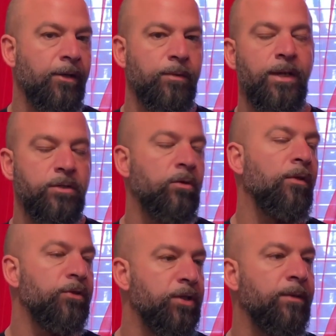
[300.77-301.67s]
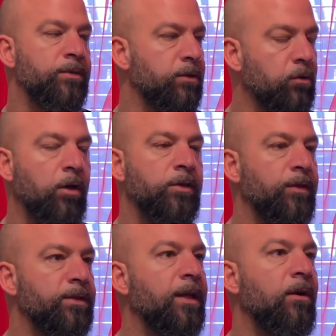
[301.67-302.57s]
to mention all the gyms and
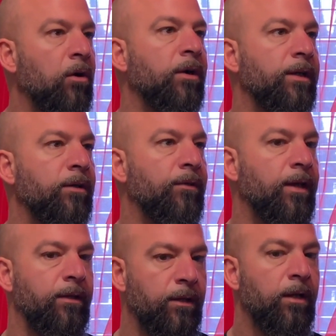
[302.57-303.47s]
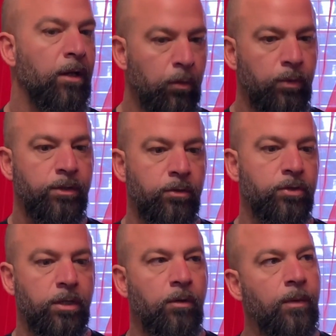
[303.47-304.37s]
CrossFits that are here that we do
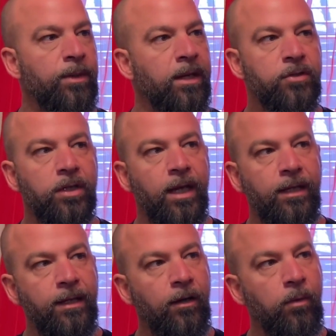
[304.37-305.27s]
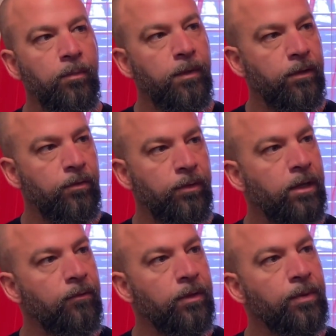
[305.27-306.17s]
show up and educate and help in the
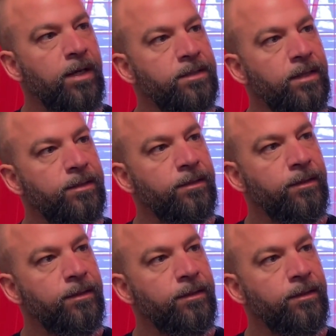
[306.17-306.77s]
recovery process.